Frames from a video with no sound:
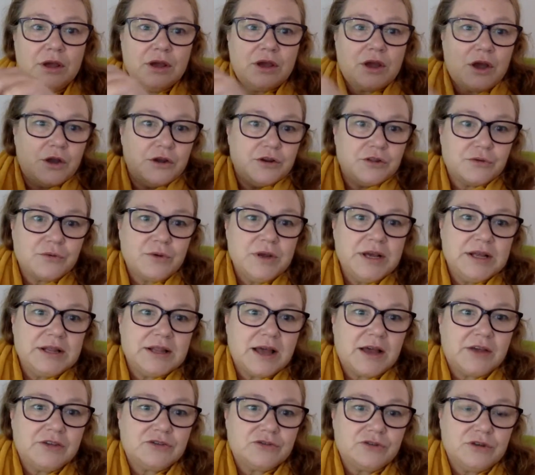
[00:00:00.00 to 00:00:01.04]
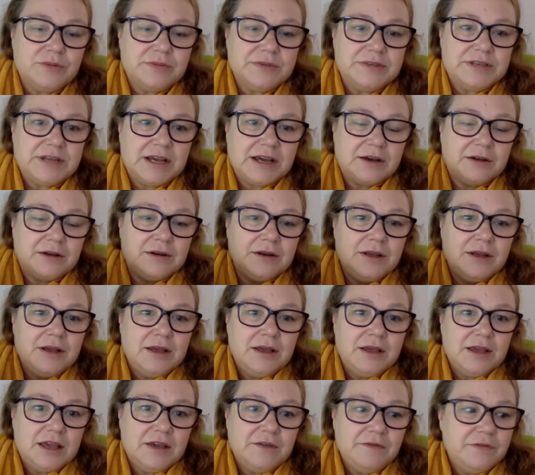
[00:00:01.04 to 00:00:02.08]
go 3 classrooms down,
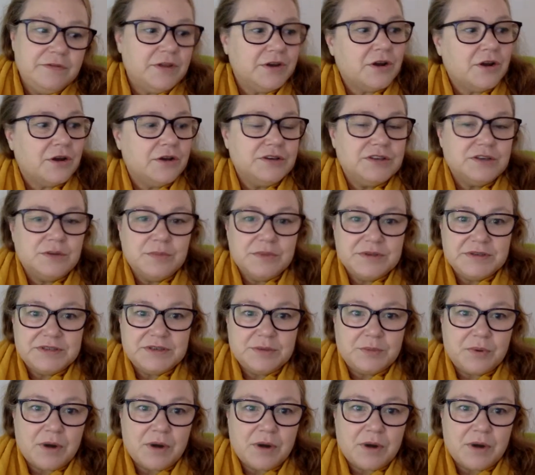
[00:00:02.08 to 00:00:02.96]
give the note to Mr.